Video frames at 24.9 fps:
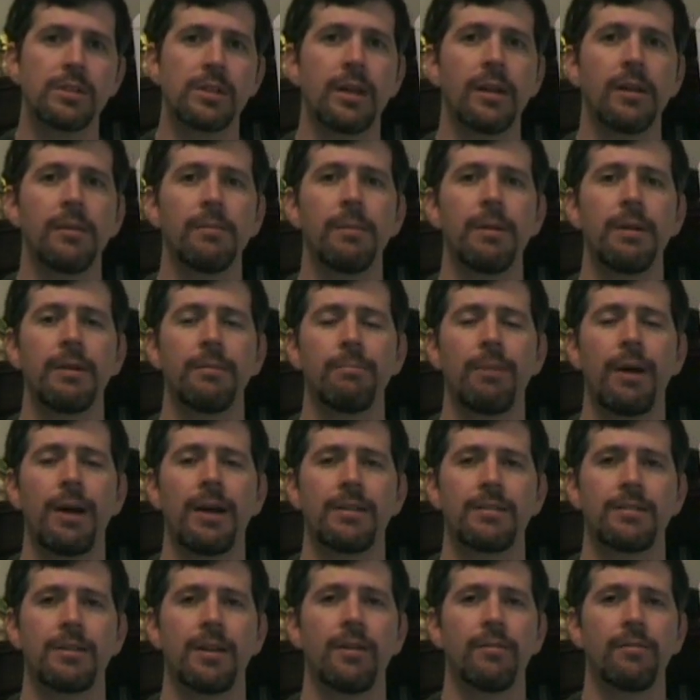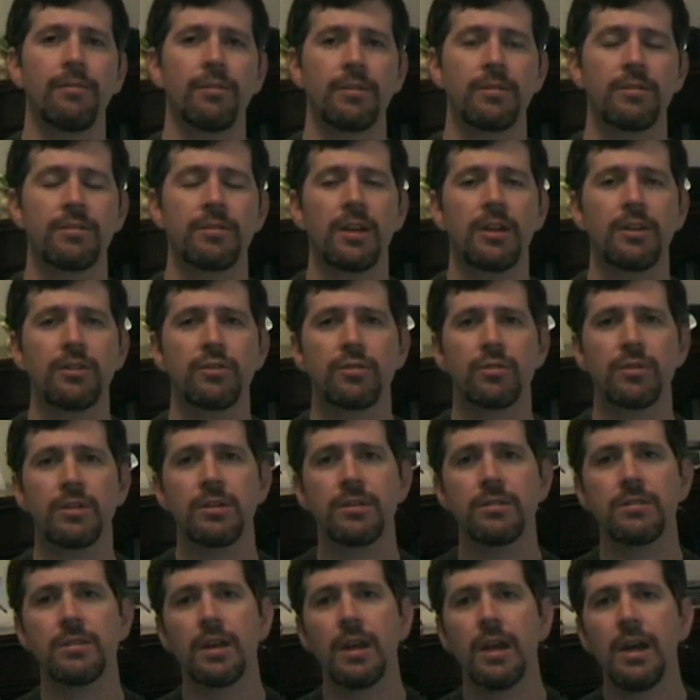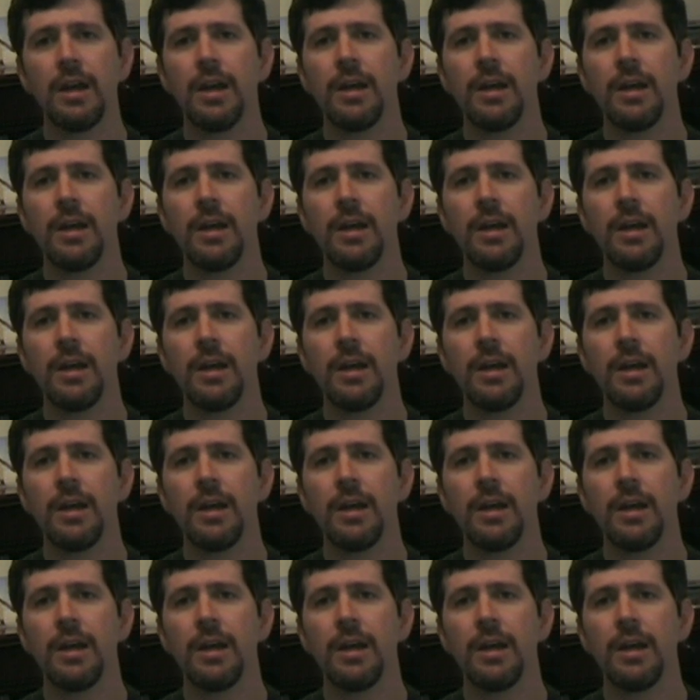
that had been passed down for centuries.